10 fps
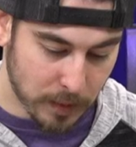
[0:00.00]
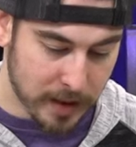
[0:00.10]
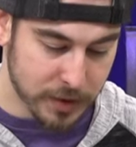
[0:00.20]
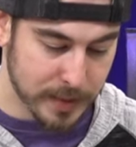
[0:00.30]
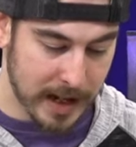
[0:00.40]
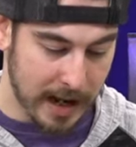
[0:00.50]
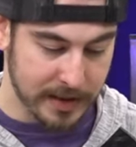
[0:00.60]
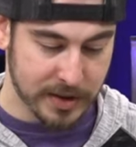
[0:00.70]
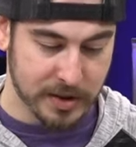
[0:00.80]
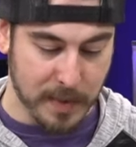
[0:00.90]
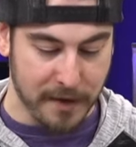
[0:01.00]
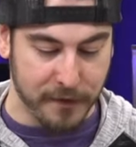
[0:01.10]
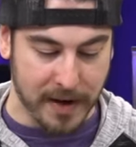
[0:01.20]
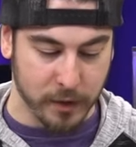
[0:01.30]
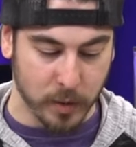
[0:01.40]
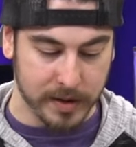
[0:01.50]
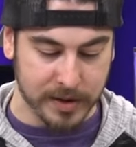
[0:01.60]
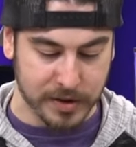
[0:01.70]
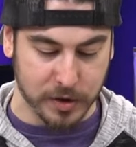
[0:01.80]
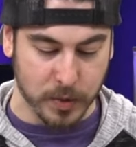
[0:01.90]
else we got? This is my favorite one.
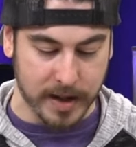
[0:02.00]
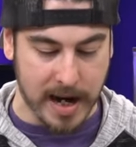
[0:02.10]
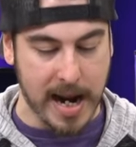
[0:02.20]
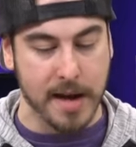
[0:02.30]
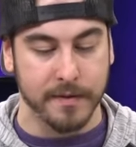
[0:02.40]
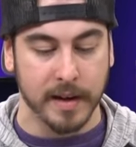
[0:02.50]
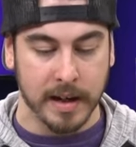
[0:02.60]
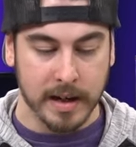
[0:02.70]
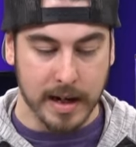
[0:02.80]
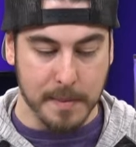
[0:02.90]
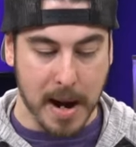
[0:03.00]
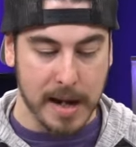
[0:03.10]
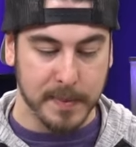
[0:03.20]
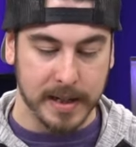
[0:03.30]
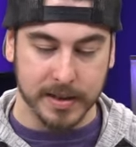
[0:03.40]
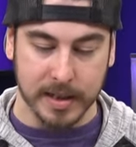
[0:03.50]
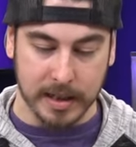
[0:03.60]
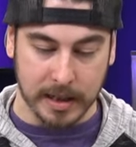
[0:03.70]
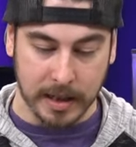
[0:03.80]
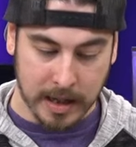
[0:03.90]
This is the one I have in my P
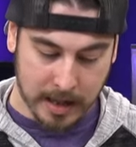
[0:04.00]
C.